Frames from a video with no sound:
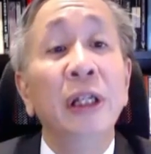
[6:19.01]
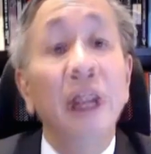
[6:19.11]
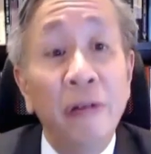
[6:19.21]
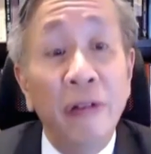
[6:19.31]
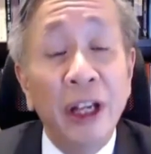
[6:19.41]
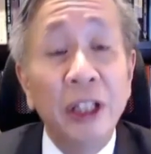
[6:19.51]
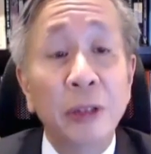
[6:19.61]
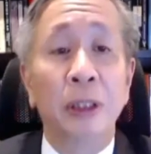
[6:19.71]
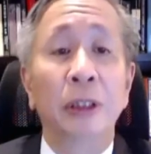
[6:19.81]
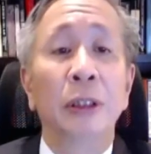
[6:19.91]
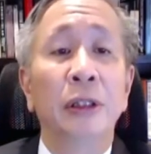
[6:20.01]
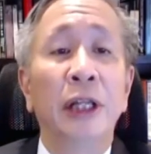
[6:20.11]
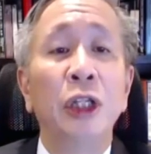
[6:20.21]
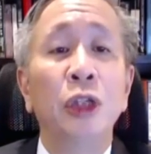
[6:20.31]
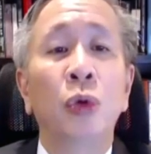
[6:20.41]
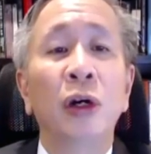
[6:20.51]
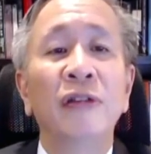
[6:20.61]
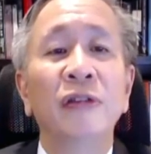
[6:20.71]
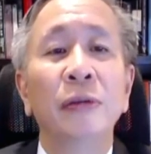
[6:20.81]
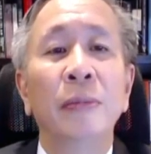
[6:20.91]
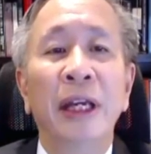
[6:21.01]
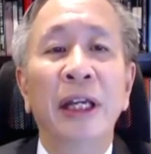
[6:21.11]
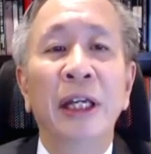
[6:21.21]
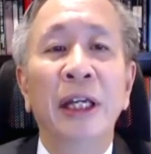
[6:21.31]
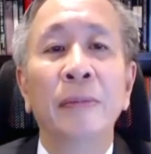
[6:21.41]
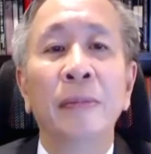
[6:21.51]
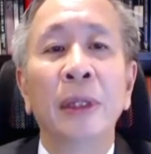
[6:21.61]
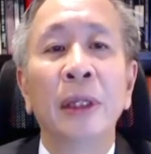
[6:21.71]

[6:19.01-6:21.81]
investment that is worth making.